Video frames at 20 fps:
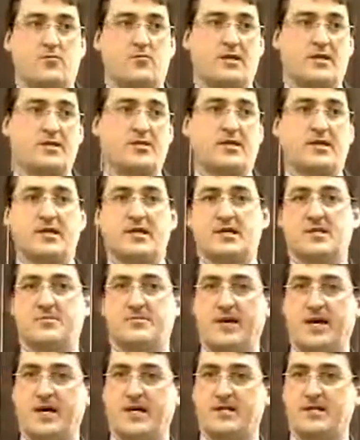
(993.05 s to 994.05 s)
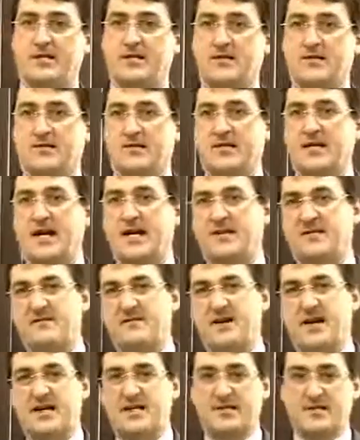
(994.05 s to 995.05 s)
what you can expect, you know, side
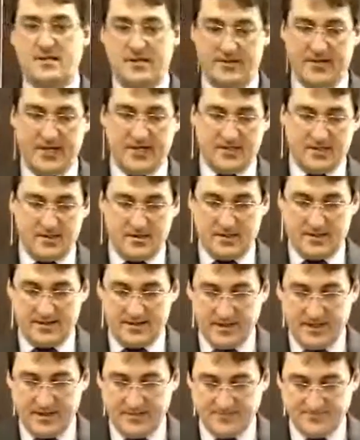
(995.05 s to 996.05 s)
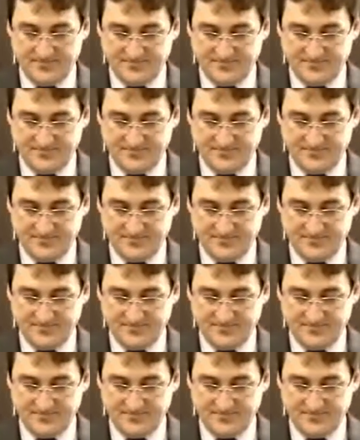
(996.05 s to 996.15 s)
effects, and all that sort of thing.